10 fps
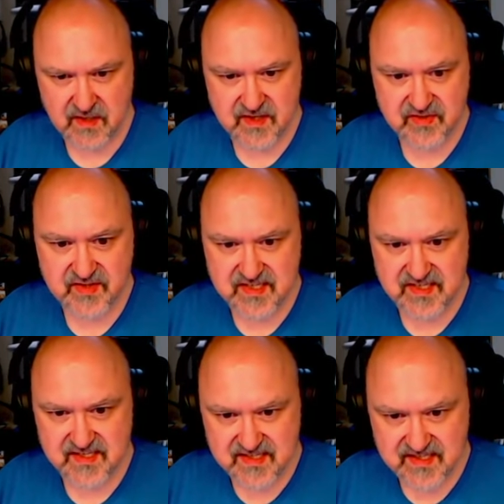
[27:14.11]
So this
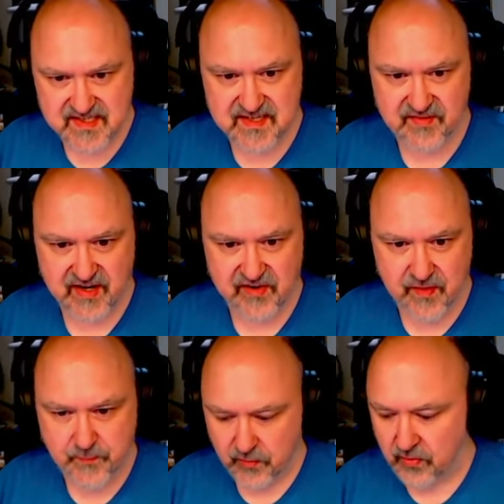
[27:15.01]
is a 6, 7, 8
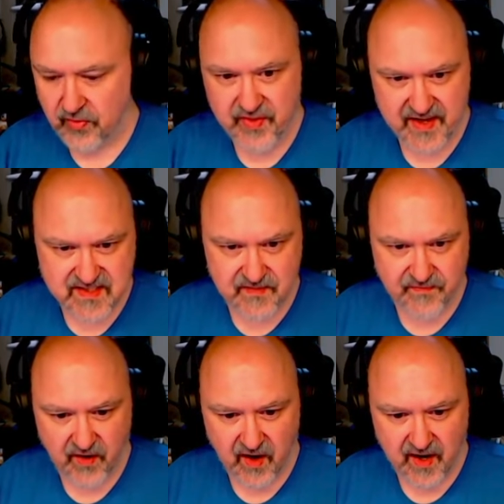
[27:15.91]
triple. That's the
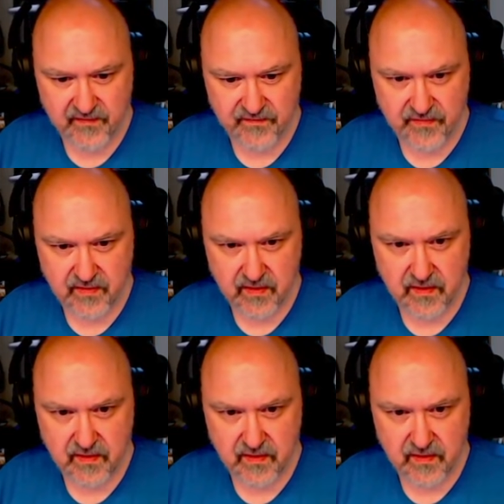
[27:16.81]
5.